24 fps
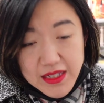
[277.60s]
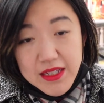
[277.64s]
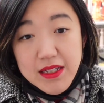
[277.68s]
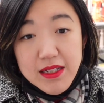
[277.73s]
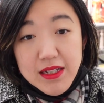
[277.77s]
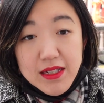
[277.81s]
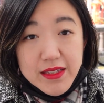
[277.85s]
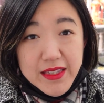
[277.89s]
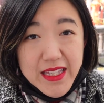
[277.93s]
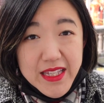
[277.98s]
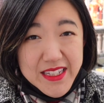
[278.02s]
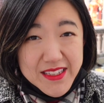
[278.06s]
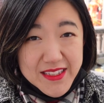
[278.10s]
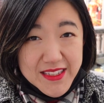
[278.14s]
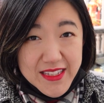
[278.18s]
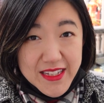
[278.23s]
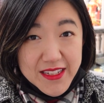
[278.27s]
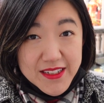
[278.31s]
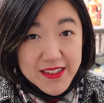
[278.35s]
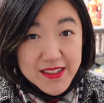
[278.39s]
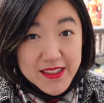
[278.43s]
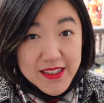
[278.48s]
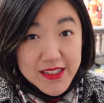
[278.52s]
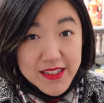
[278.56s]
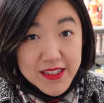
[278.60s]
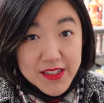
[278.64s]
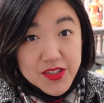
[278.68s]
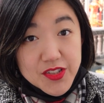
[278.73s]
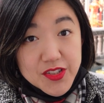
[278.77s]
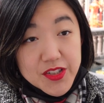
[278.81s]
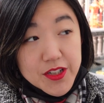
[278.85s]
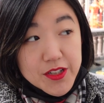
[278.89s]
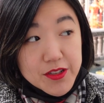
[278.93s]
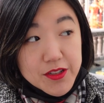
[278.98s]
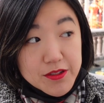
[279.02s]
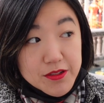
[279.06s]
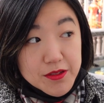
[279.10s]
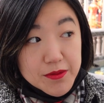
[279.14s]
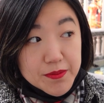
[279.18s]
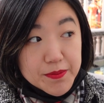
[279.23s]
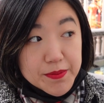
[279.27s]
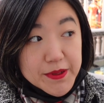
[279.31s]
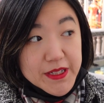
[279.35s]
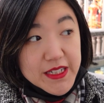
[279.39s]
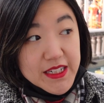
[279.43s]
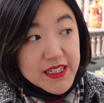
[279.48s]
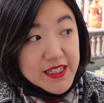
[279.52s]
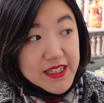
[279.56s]
That sounded like a joke,
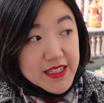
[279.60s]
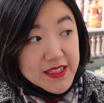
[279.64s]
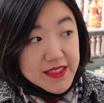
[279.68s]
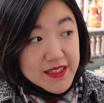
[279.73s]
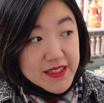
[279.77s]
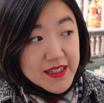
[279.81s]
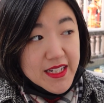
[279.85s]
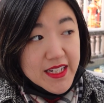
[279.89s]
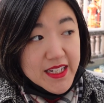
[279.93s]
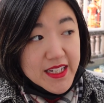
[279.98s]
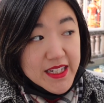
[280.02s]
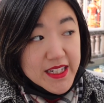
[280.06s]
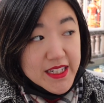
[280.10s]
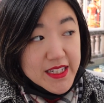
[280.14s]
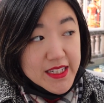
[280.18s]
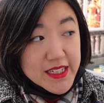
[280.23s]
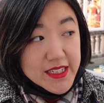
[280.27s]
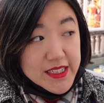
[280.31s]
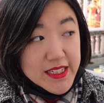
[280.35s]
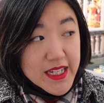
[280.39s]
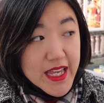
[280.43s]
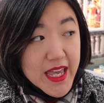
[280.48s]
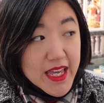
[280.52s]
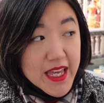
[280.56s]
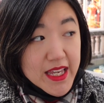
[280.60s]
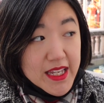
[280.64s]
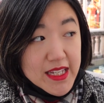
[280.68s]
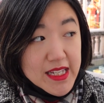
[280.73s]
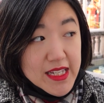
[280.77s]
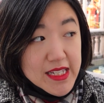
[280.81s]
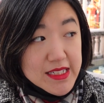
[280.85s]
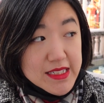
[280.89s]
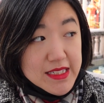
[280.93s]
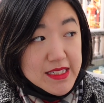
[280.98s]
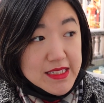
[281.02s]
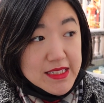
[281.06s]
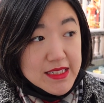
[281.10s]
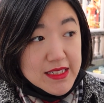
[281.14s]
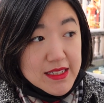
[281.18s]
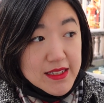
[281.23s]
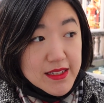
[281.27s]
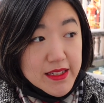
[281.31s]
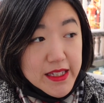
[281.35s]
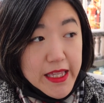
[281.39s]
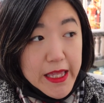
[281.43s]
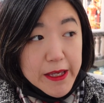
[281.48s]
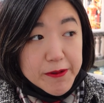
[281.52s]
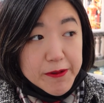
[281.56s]
but it's not, and
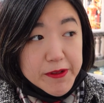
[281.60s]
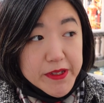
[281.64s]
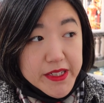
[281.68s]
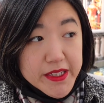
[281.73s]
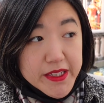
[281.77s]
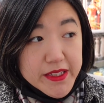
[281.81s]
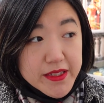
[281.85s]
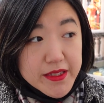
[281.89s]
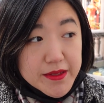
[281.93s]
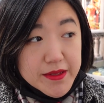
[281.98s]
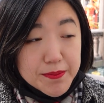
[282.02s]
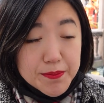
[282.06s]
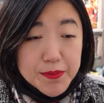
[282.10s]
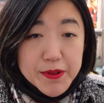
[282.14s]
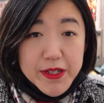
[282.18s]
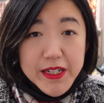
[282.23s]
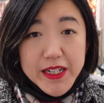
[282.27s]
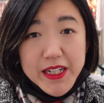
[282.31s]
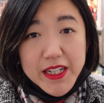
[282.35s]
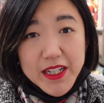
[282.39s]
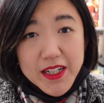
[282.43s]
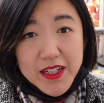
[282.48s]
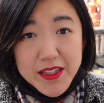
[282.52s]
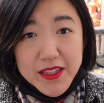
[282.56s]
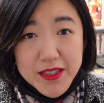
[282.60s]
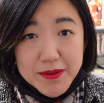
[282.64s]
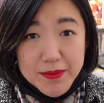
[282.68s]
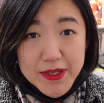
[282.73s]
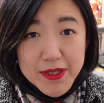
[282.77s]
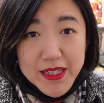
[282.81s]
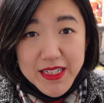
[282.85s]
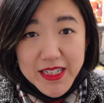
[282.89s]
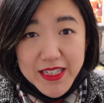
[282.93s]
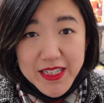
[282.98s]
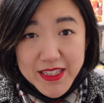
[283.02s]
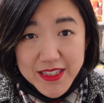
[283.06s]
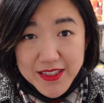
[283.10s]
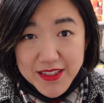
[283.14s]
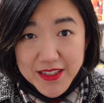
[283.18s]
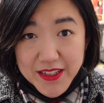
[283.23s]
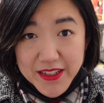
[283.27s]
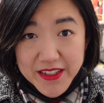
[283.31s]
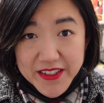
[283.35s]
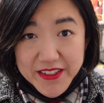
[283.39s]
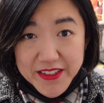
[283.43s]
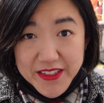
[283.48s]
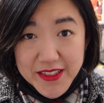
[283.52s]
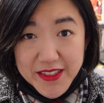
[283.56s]
it was pretty on the money this year
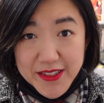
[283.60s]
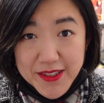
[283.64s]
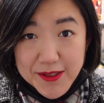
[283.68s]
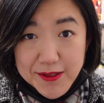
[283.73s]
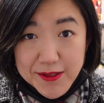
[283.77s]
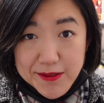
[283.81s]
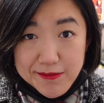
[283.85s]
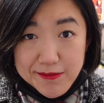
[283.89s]
too.